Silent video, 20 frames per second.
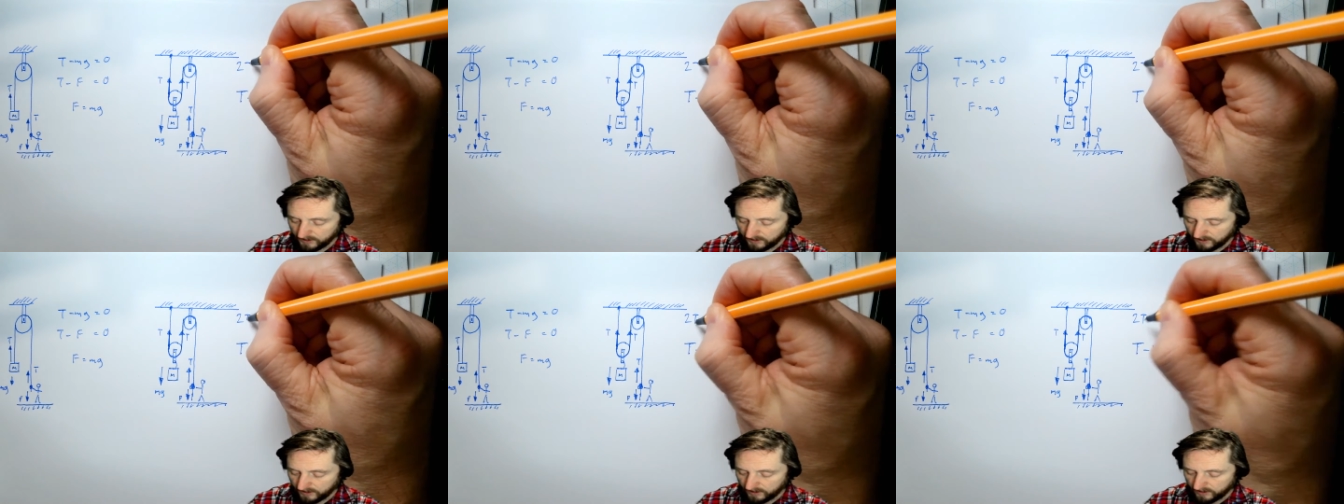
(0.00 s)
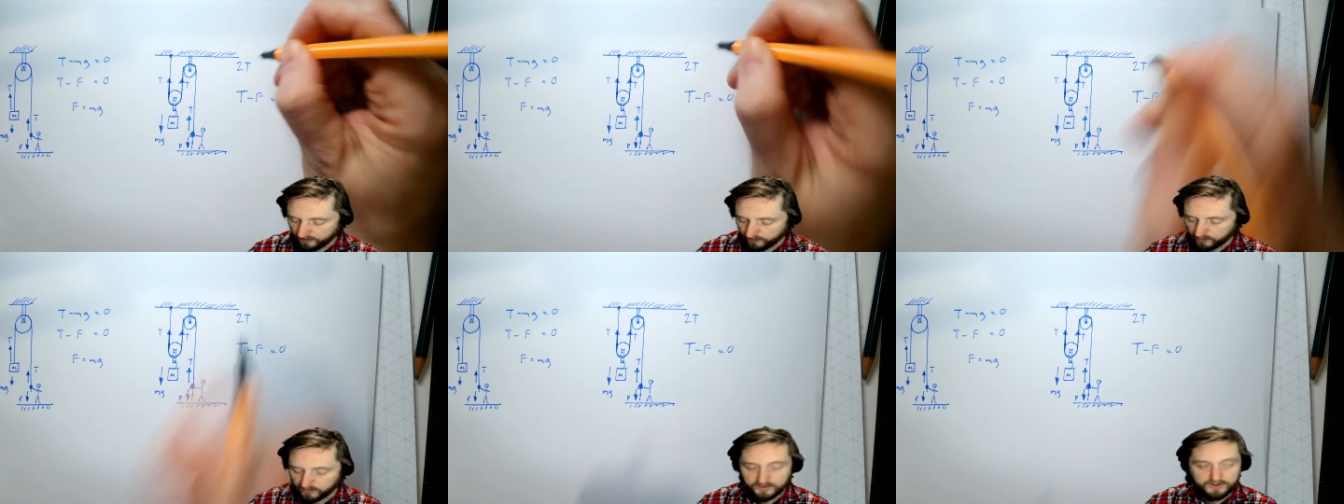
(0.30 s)

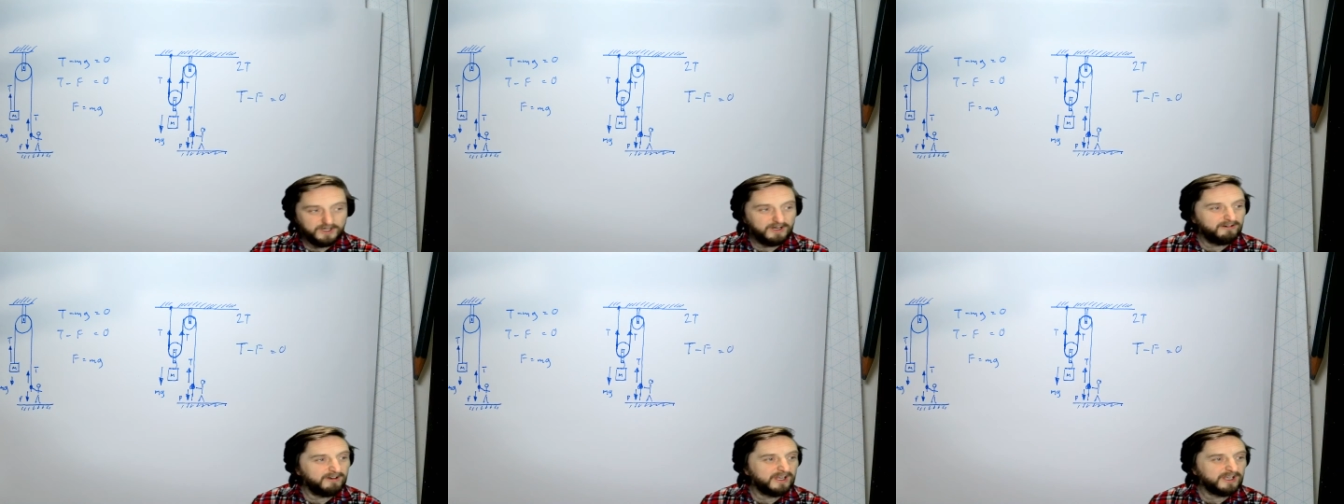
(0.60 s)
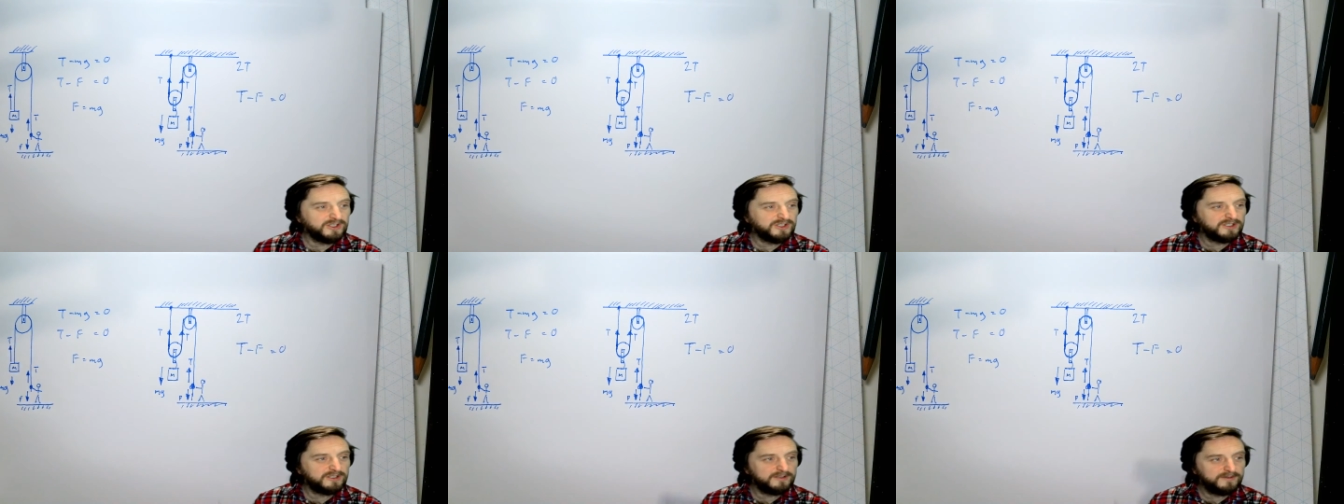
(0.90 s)
upward
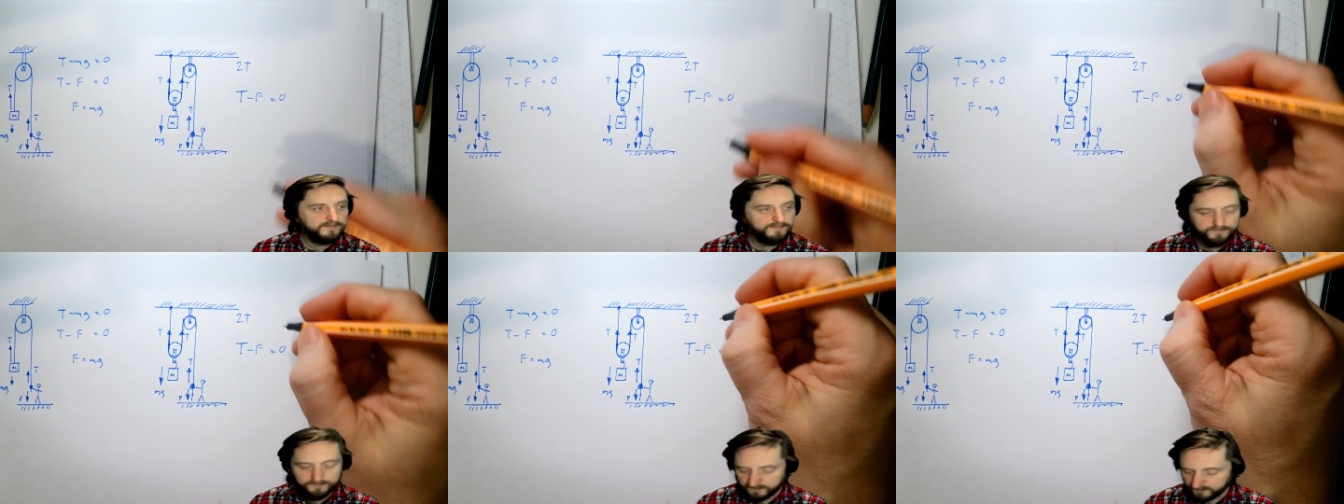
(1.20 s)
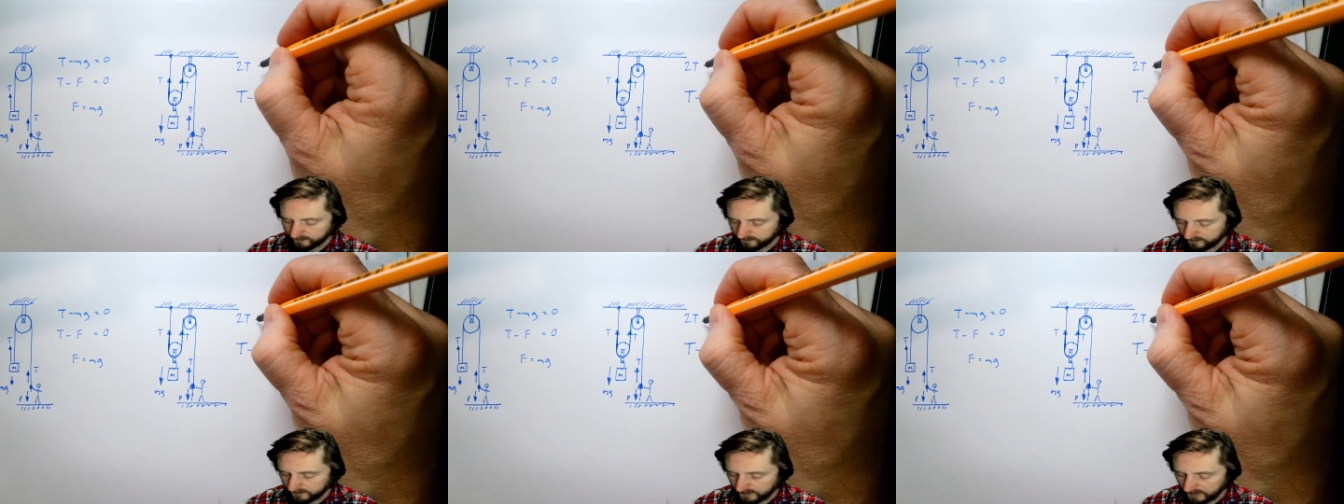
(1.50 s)
direction,
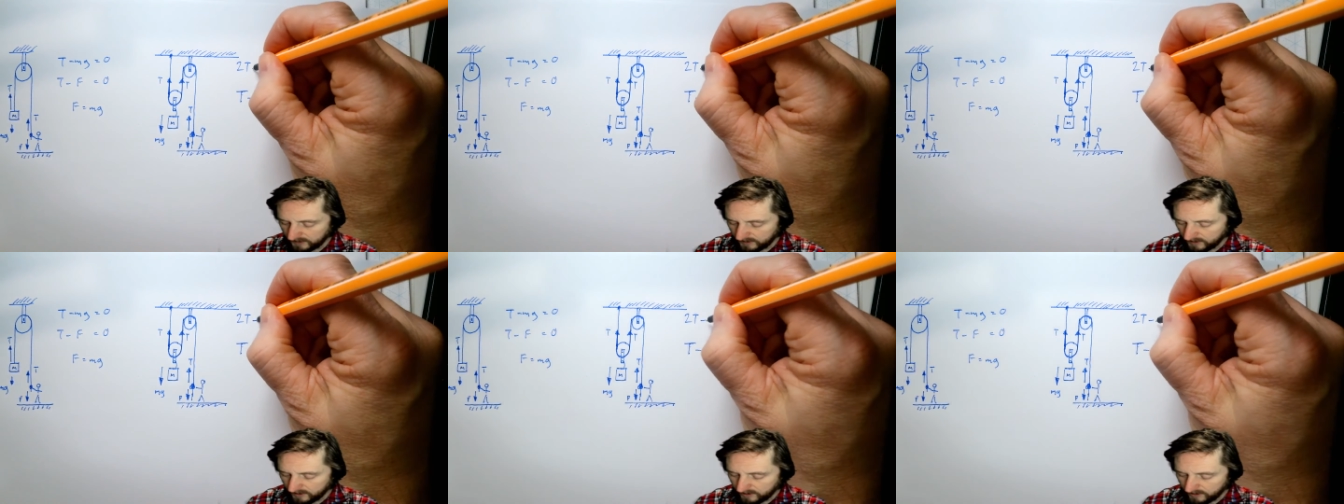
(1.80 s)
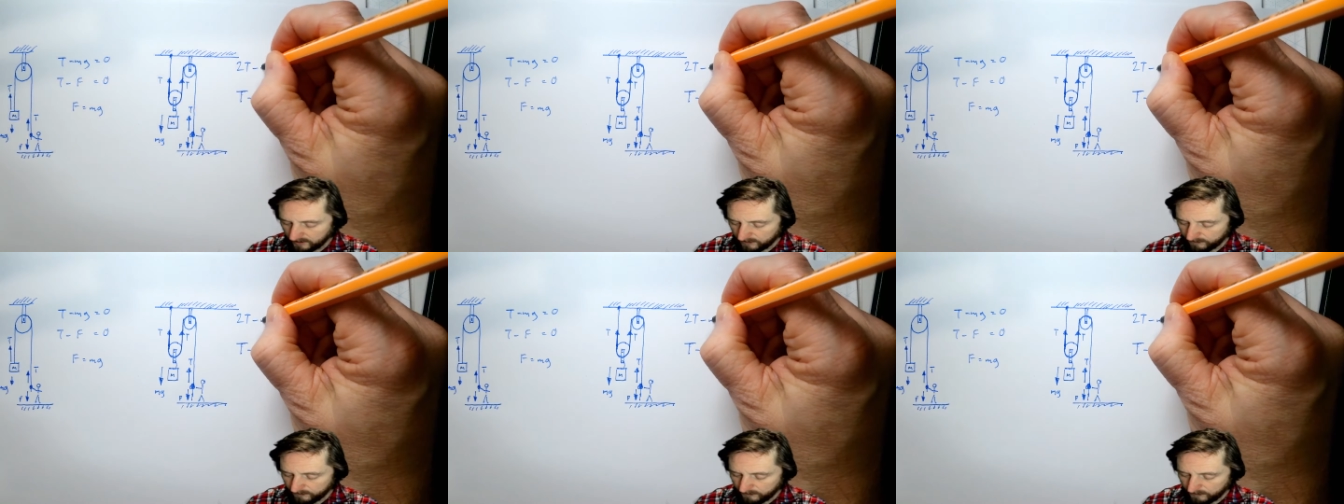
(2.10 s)

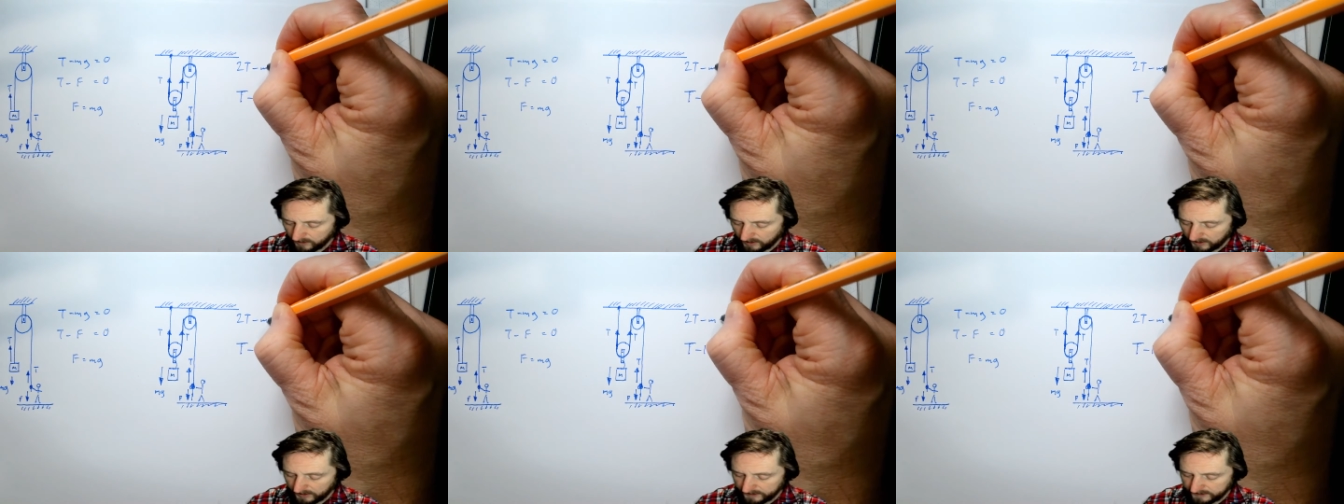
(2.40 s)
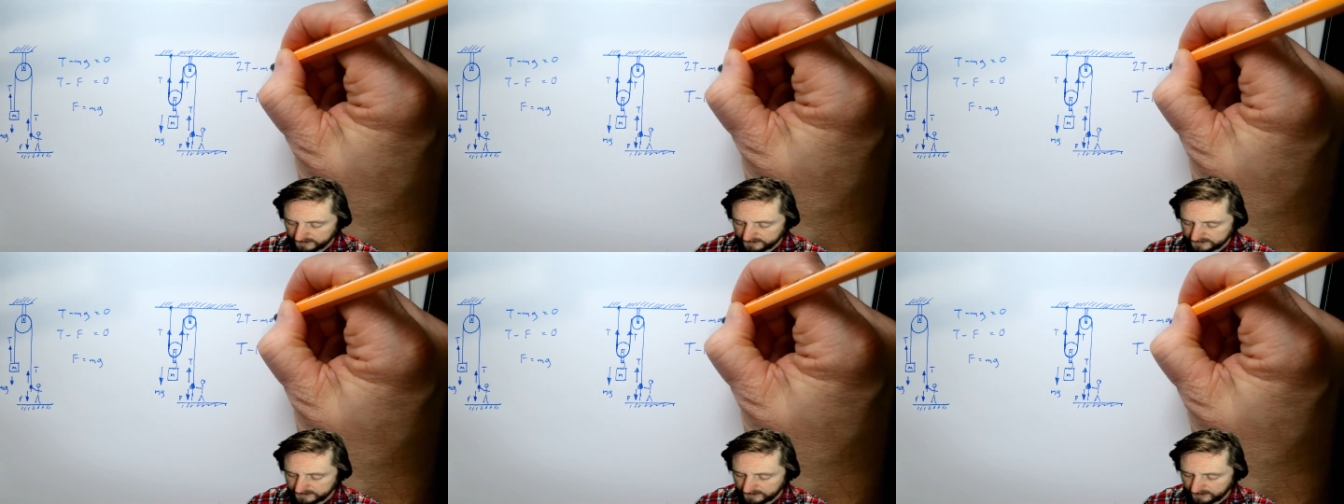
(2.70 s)

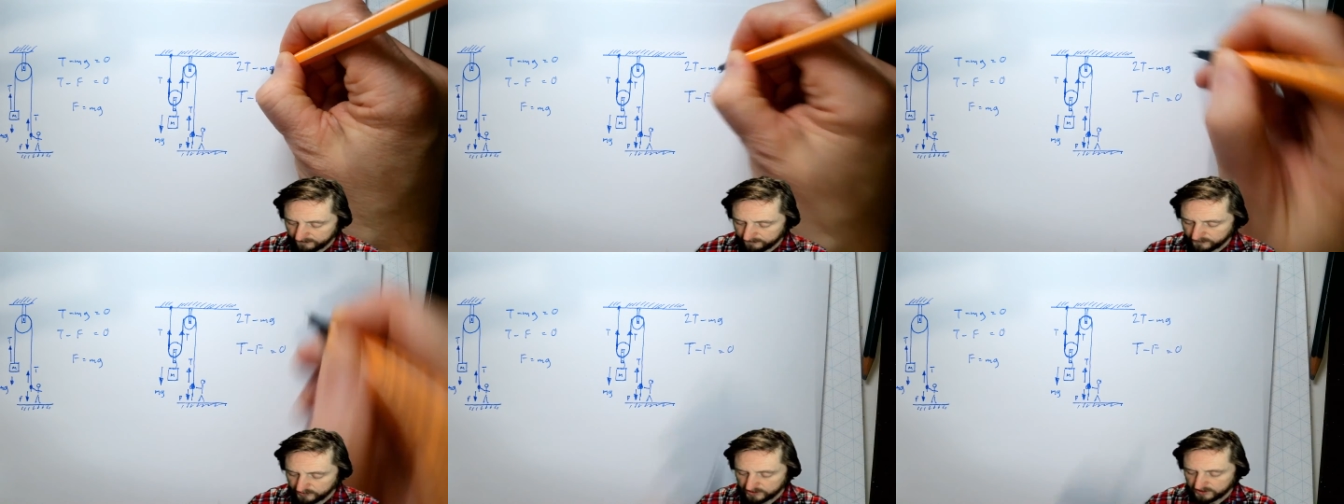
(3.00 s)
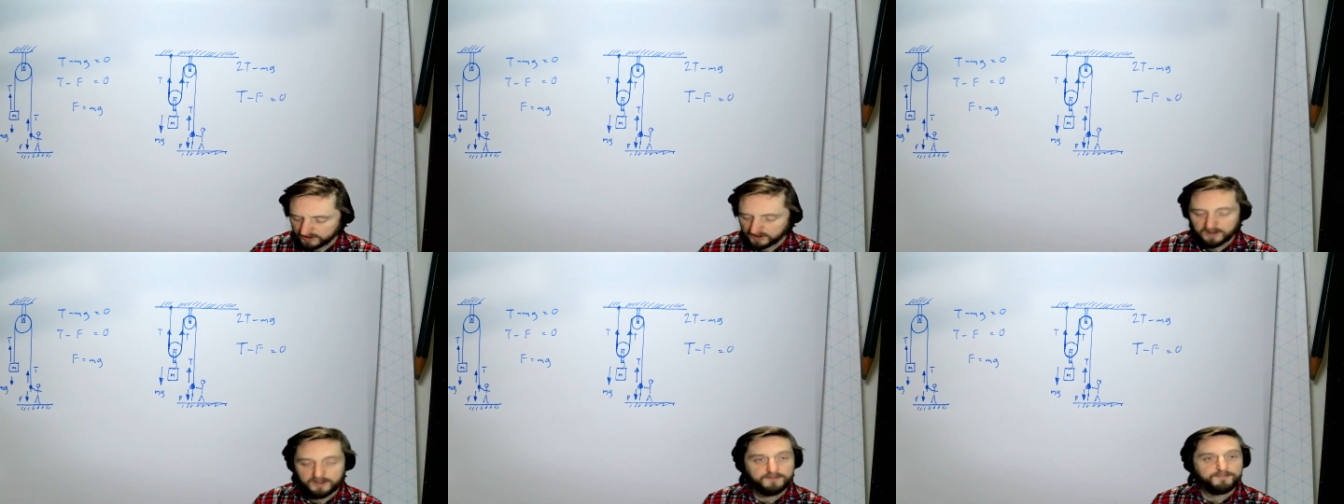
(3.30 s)
minus mg